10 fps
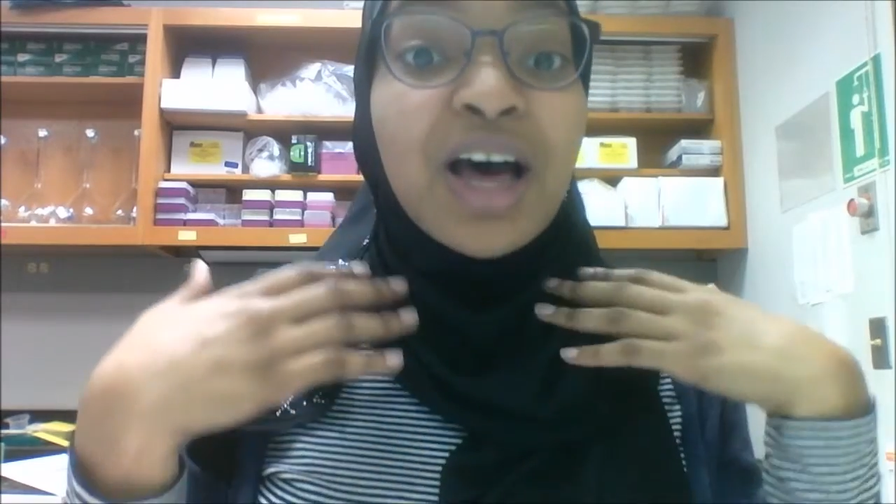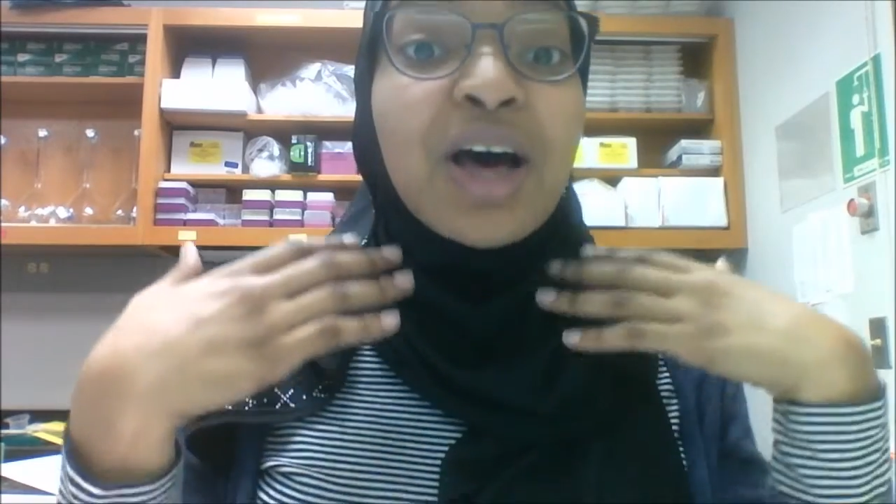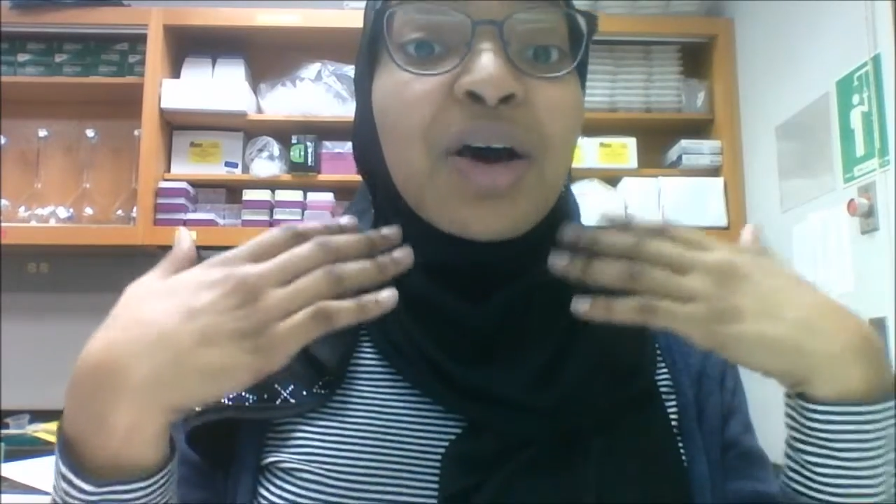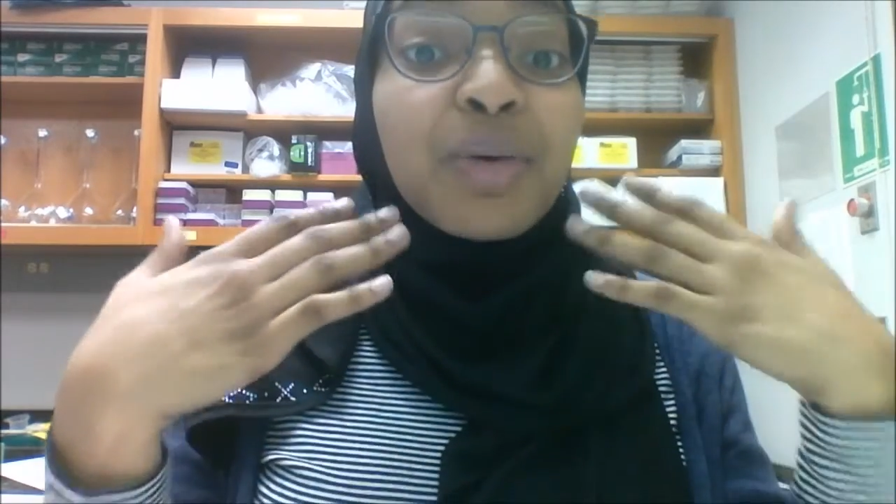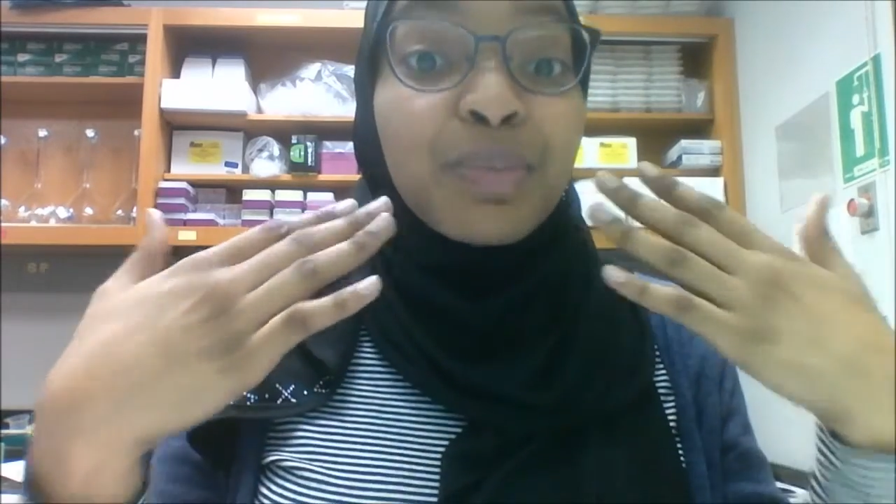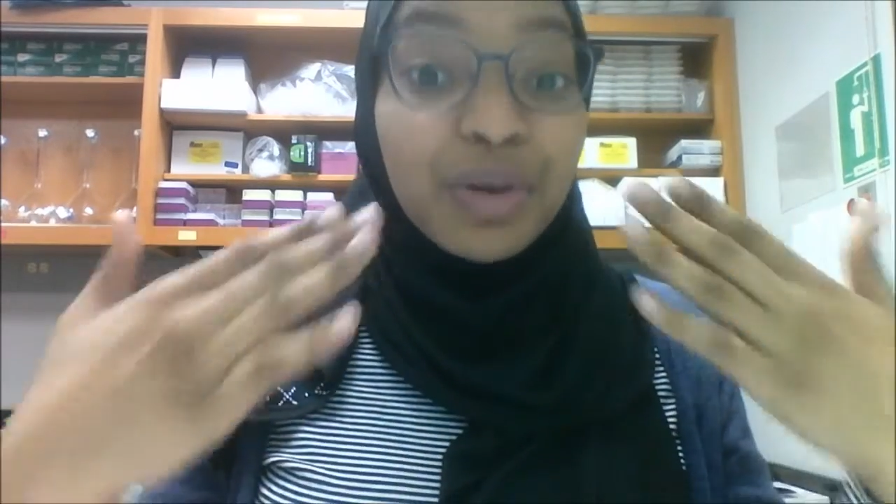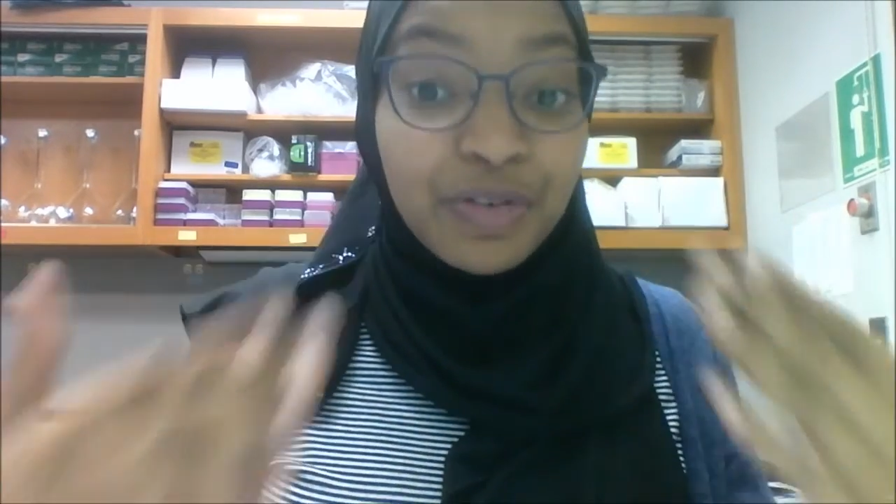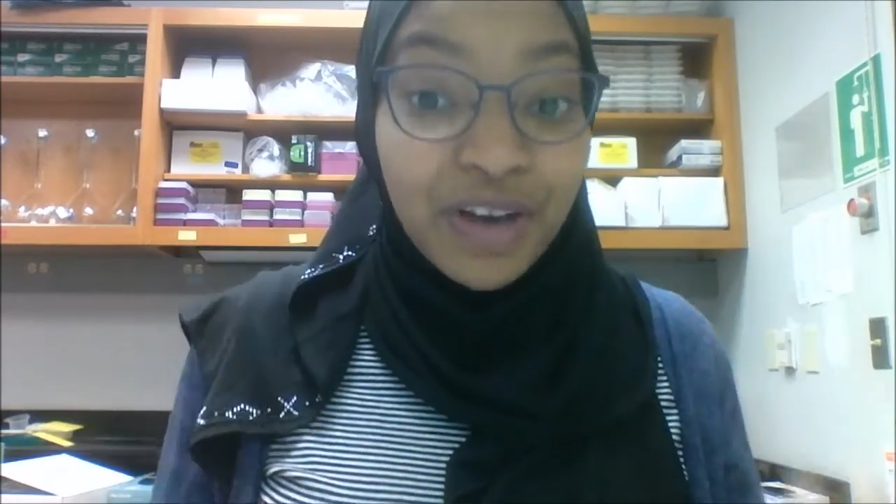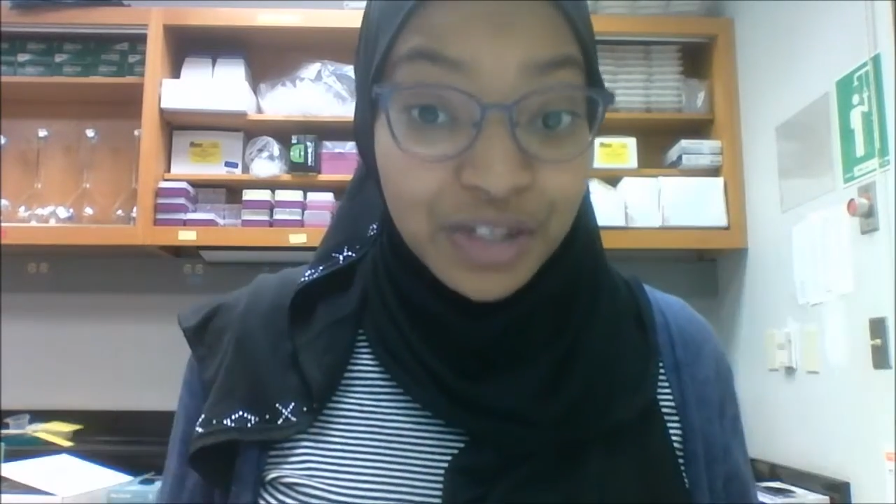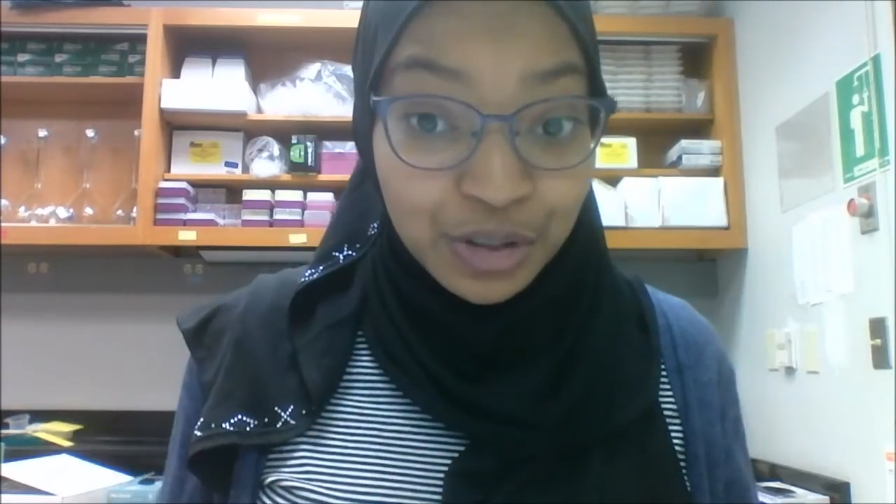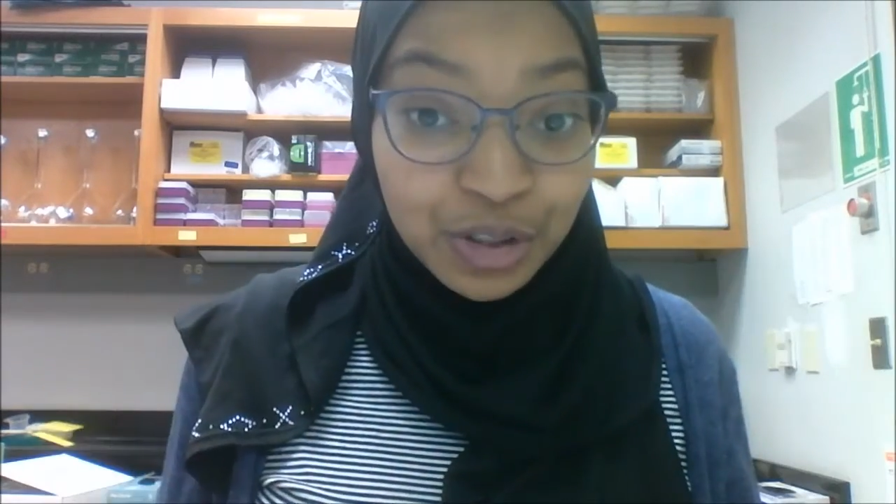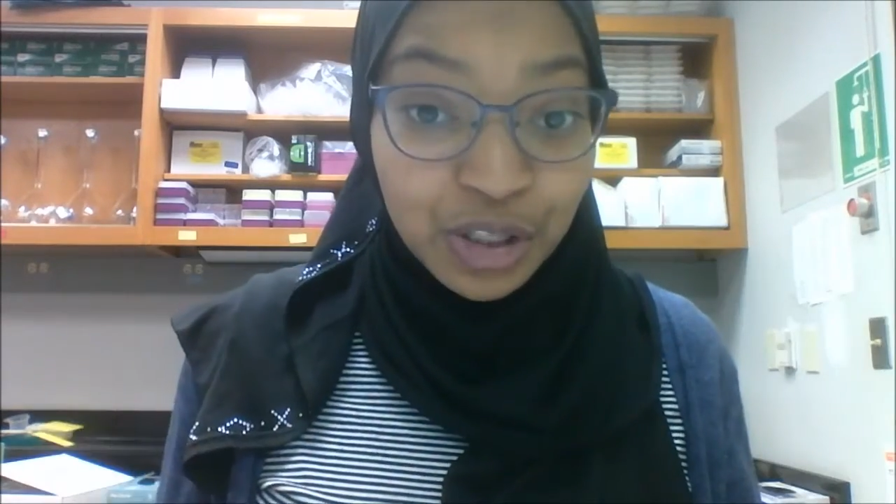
professorship